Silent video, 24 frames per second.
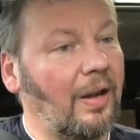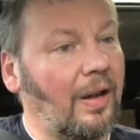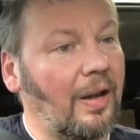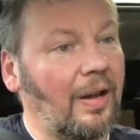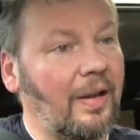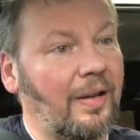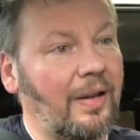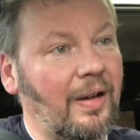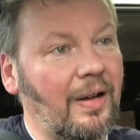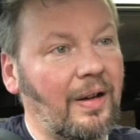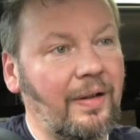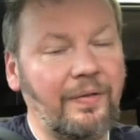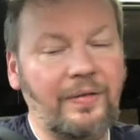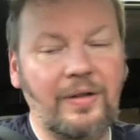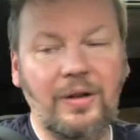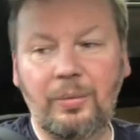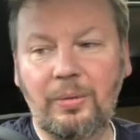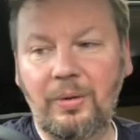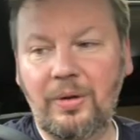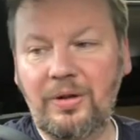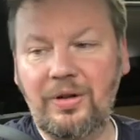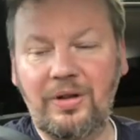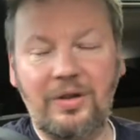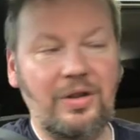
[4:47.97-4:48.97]
and then
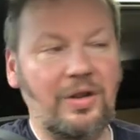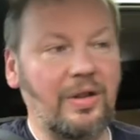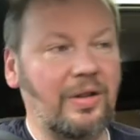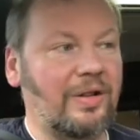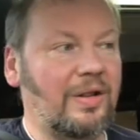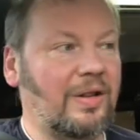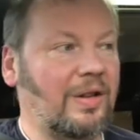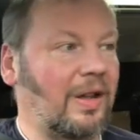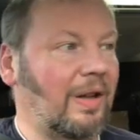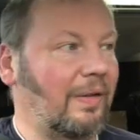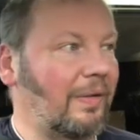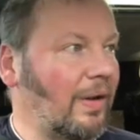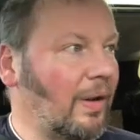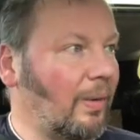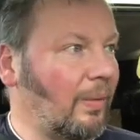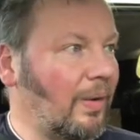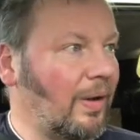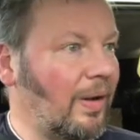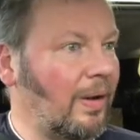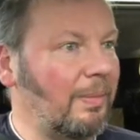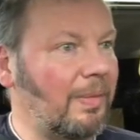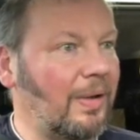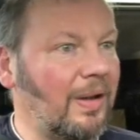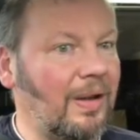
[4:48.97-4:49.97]
afterwards just give it a
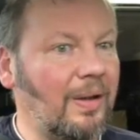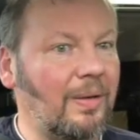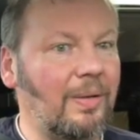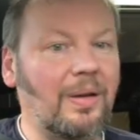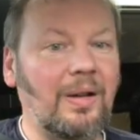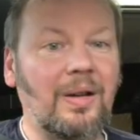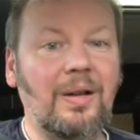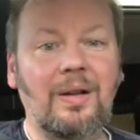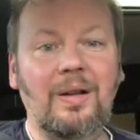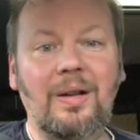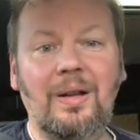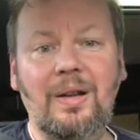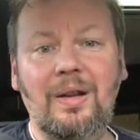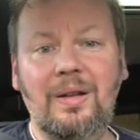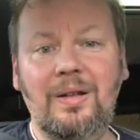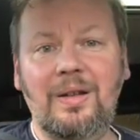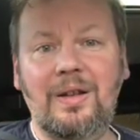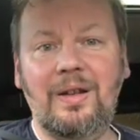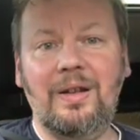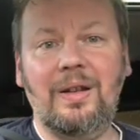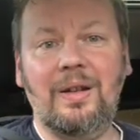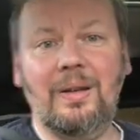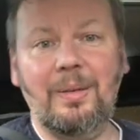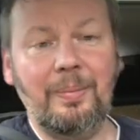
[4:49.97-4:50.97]
wipe down, and
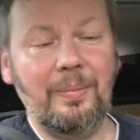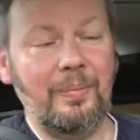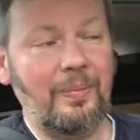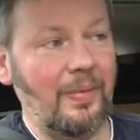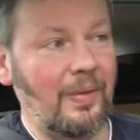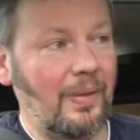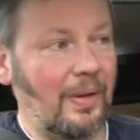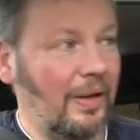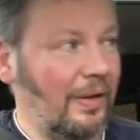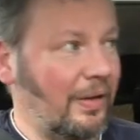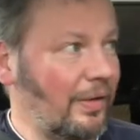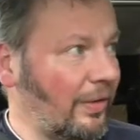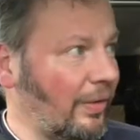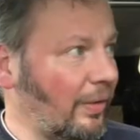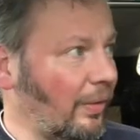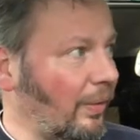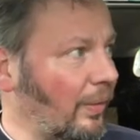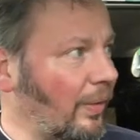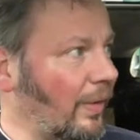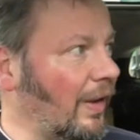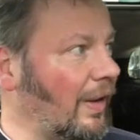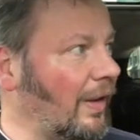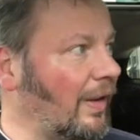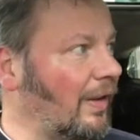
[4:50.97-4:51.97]
it's
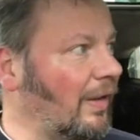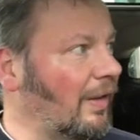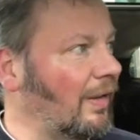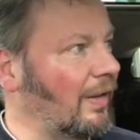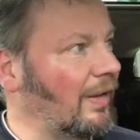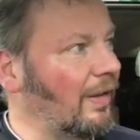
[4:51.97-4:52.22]
sorted.